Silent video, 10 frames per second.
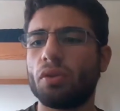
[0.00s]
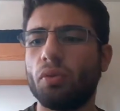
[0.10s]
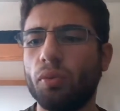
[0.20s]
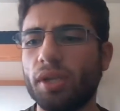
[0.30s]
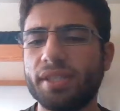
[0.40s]

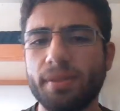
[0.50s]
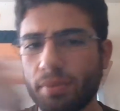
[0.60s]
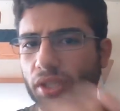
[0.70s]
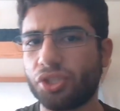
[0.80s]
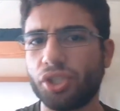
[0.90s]
We'll get
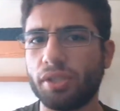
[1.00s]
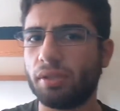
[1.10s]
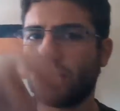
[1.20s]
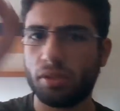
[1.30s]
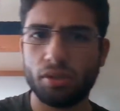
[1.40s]

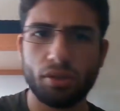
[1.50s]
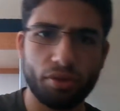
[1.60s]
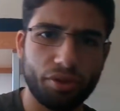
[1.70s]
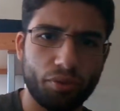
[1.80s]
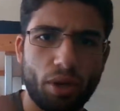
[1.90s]
subduction
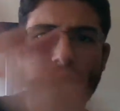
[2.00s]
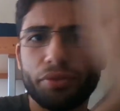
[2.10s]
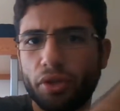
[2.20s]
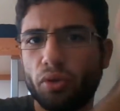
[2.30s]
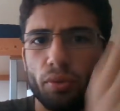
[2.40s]

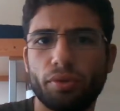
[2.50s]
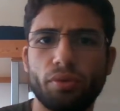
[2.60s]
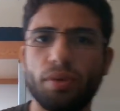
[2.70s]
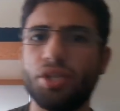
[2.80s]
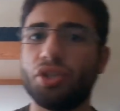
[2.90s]
throughout the
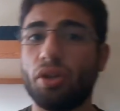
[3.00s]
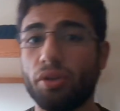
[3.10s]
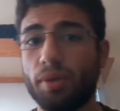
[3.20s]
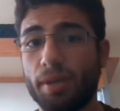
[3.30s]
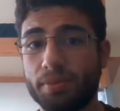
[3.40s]
northern region, all
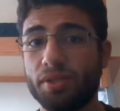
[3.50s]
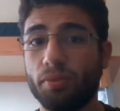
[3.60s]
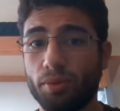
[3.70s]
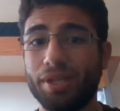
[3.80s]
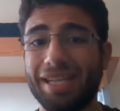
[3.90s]
the way up to
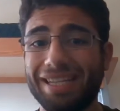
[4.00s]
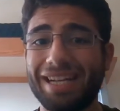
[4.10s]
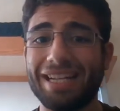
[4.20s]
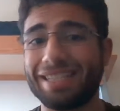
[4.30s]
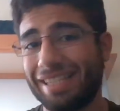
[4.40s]
where we get
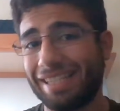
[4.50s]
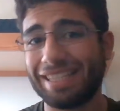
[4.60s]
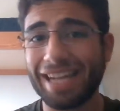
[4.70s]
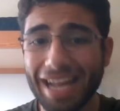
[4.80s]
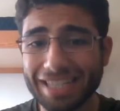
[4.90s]

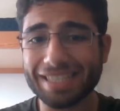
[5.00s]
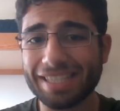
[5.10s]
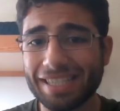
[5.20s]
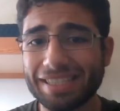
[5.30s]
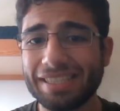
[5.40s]

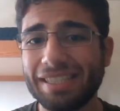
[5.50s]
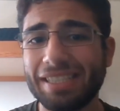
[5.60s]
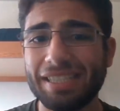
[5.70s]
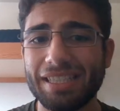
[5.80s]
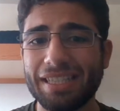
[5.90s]
continent-continent
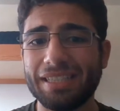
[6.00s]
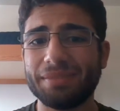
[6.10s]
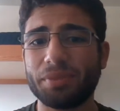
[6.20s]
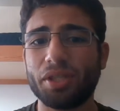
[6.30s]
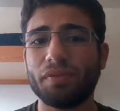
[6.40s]

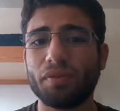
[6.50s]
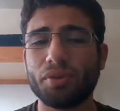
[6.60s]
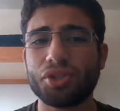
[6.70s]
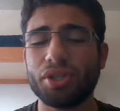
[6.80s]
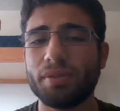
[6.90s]

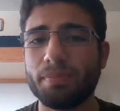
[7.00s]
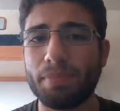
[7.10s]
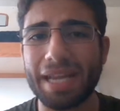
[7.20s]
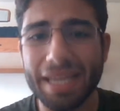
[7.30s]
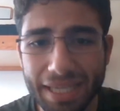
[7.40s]
conversion
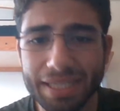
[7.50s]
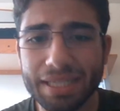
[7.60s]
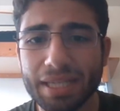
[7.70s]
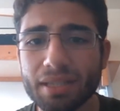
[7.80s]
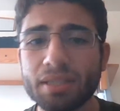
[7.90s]
by
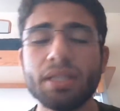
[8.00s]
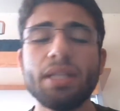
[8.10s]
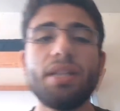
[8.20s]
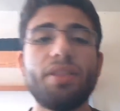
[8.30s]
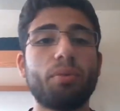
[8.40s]
India.
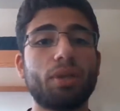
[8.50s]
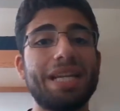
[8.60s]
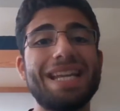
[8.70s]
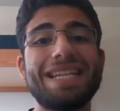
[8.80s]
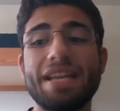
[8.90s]
Then we're
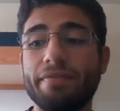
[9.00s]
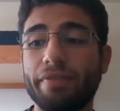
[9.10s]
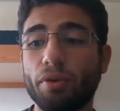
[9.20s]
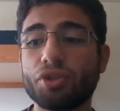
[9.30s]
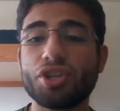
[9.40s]
going to get
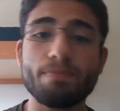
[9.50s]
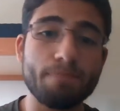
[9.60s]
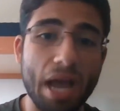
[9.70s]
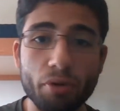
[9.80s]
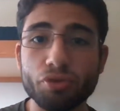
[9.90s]
divergent
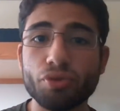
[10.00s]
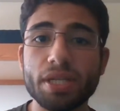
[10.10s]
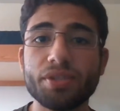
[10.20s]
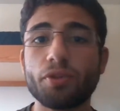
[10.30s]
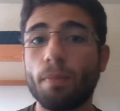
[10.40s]

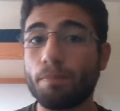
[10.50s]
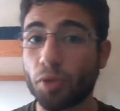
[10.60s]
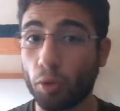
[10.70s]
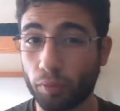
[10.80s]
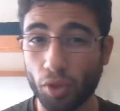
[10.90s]
boundaries
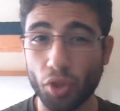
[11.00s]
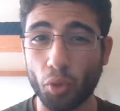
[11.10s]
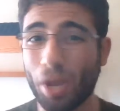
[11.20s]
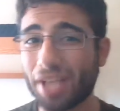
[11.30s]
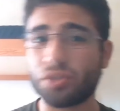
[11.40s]
over on the
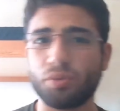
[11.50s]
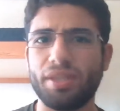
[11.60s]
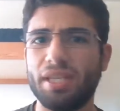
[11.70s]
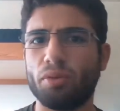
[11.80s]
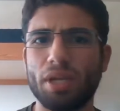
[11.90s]
west with
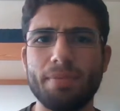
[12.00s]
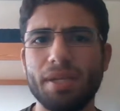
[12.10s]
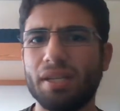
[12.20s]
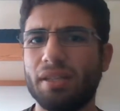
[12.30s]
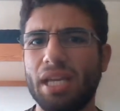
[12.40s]
the
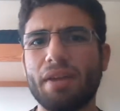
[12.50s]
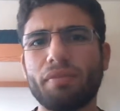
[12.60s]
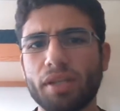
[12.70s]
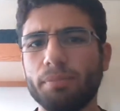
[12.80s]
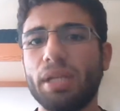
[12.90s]
Arabian and the
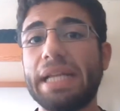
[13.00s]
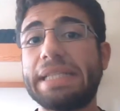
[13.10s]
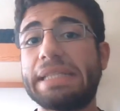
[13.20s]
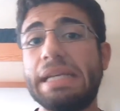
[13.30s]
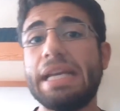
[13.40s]
African
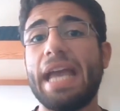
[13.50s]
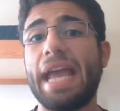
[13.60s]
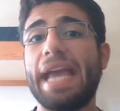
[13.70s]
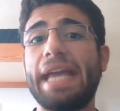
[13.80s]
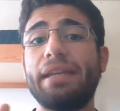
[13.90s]
plates,
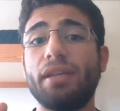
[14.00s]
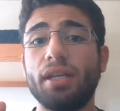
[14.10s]
and